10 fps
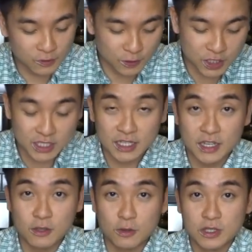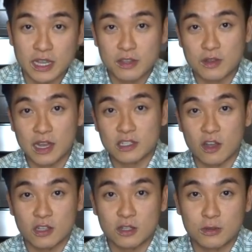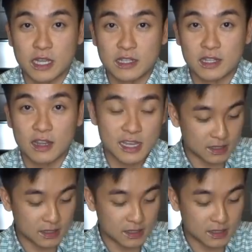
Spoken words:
for shits and giggles, and you guys also tend to like